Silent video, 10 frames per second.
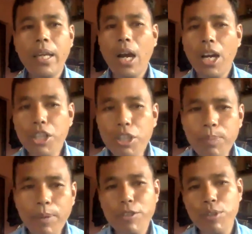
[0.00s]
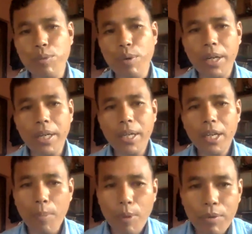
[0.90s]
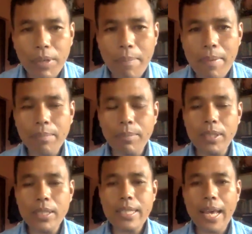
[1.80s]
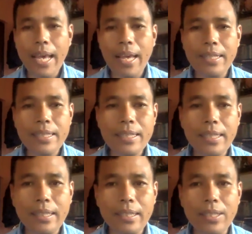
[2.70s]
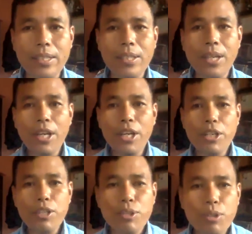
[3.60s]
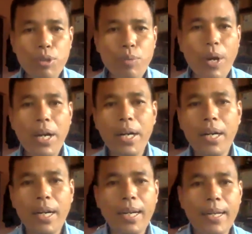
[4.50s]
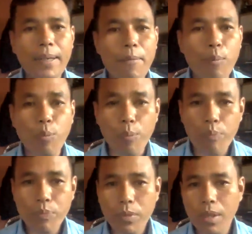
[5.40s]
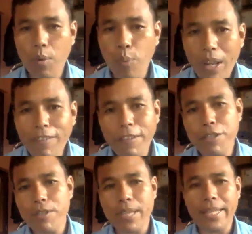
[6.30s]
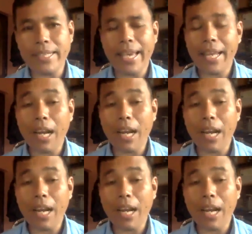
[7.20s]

a group of Sunuwar community members at Sunuwar Welfare Society, an